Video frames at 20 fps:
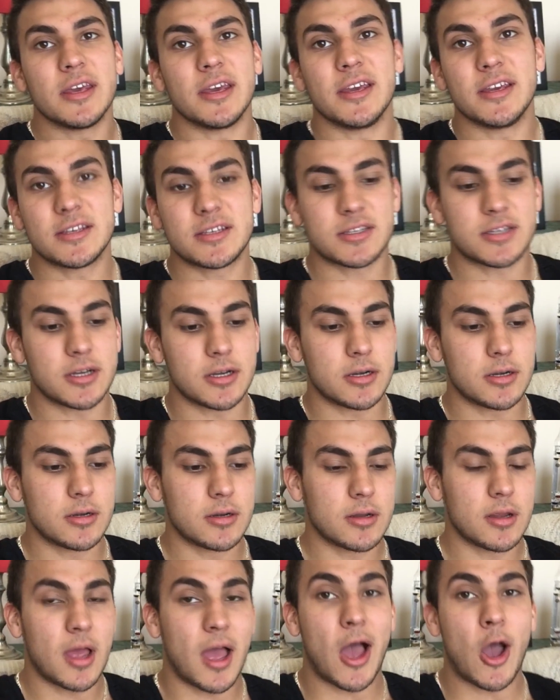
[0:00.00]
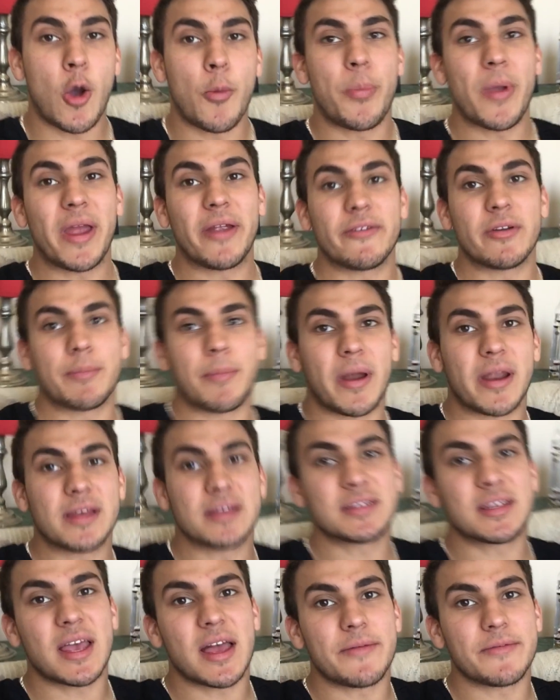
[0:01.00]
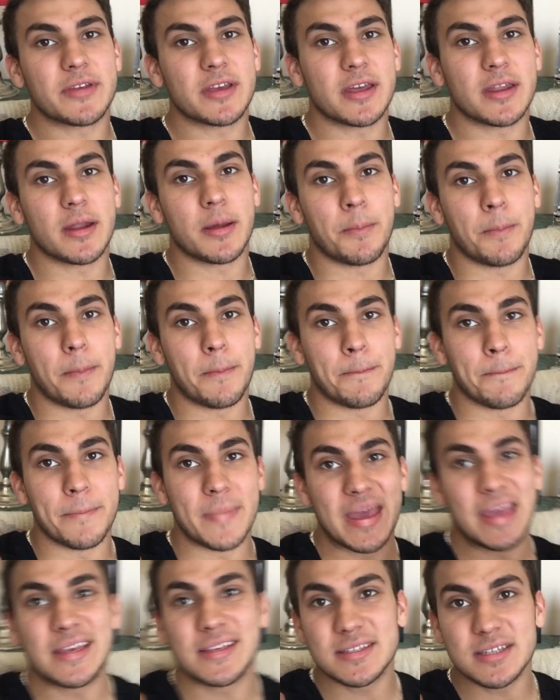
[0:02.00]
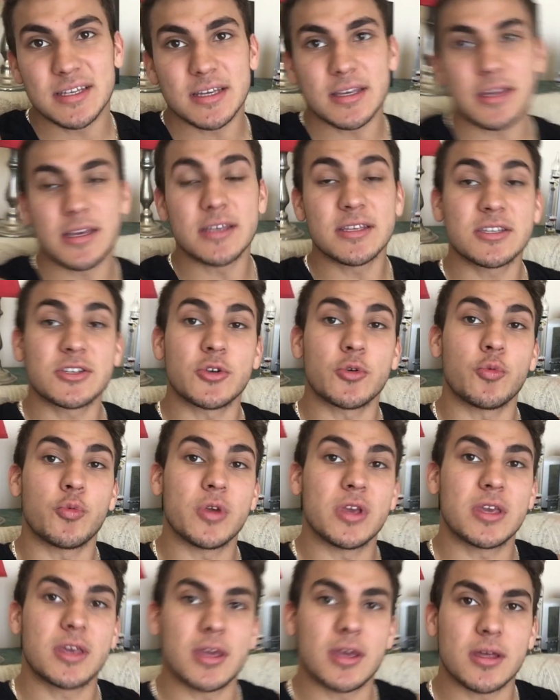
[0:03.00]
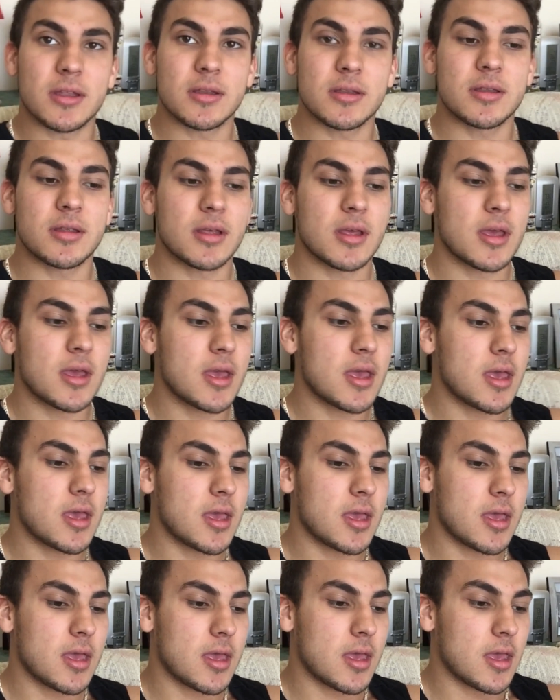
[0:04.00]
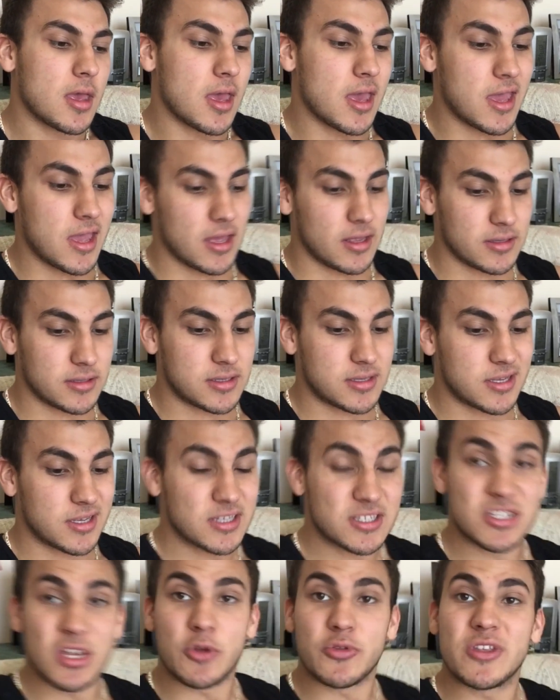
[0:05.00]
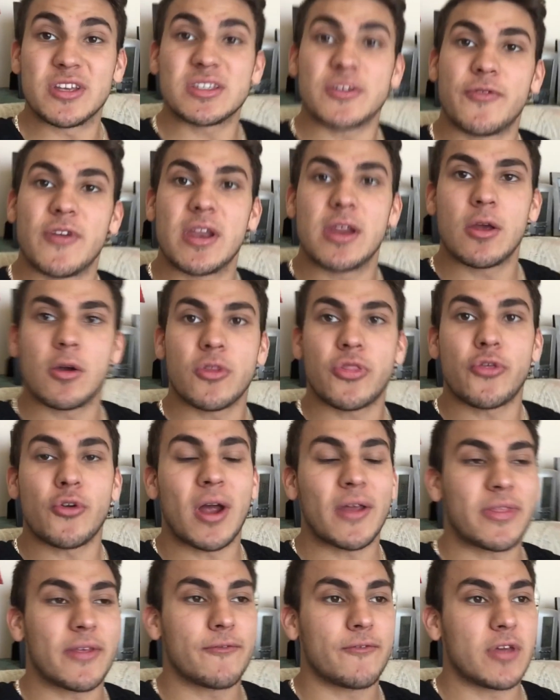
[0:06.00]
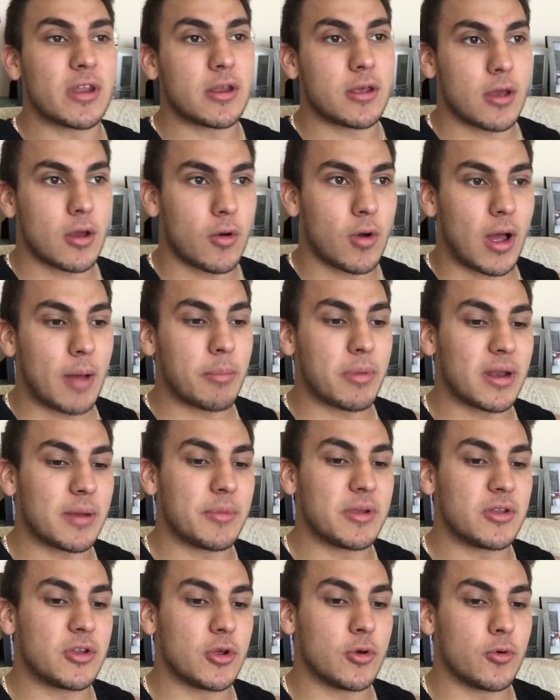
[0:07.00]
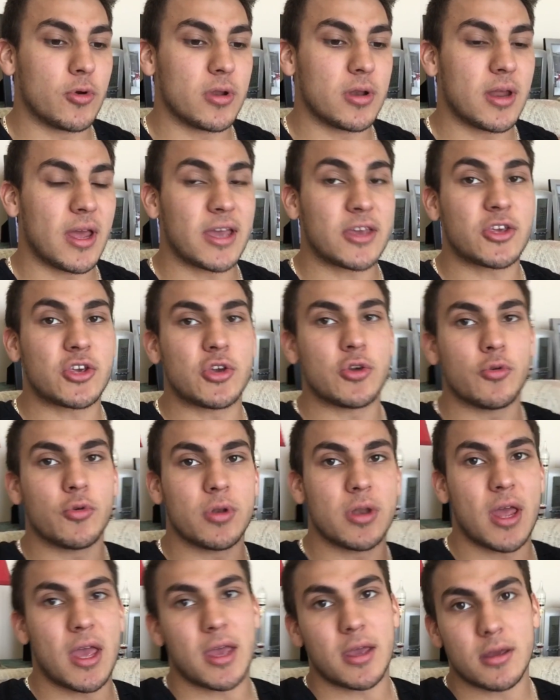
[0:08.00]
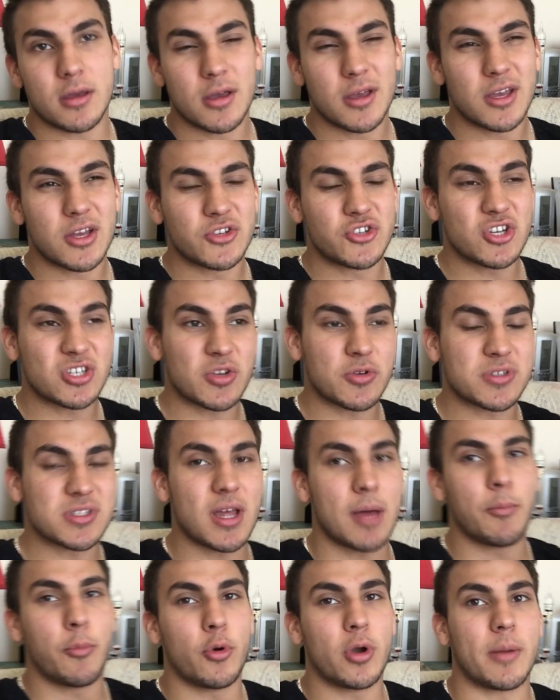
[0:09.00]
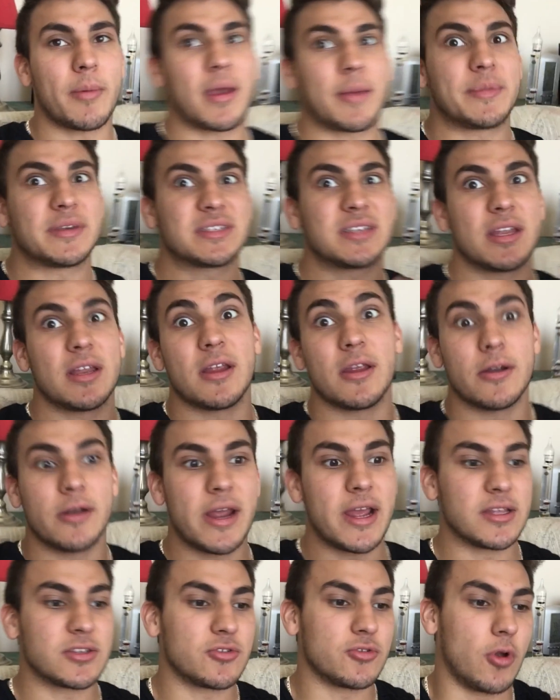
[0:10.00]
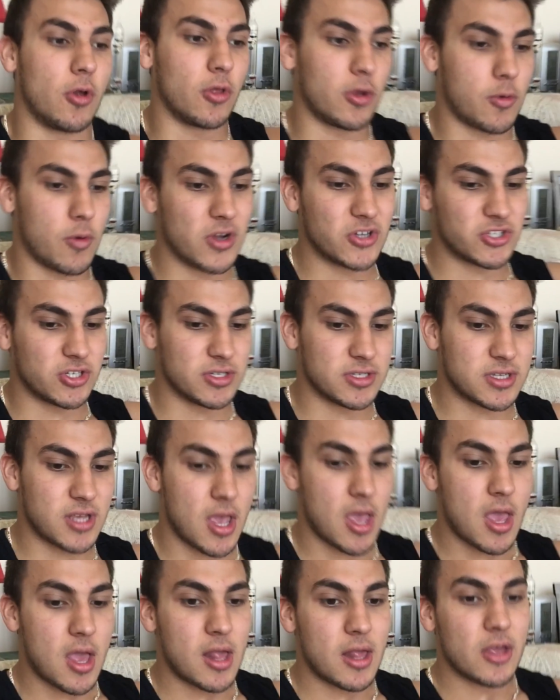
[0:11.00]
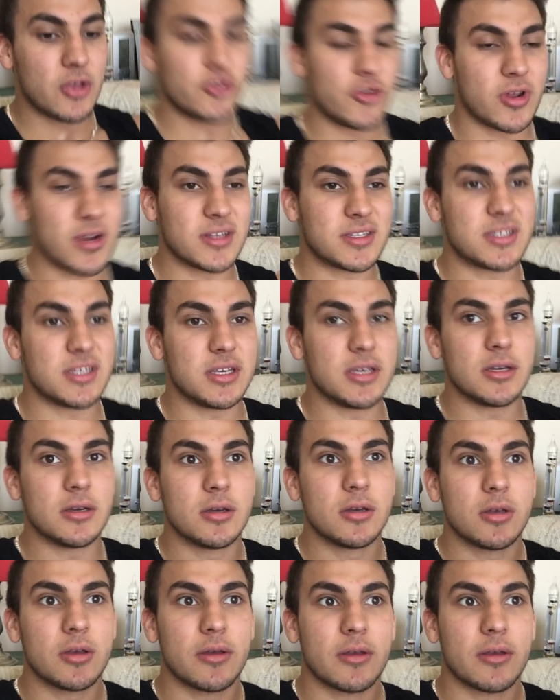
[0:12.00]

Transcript: Easter. I hope everybody is having an amazing Easter weekend. And so this video, throughout the video, I'm going to be doing a Q&A. Just so it's not boring, I'm going to be sitting here answering all the questions. You're going to see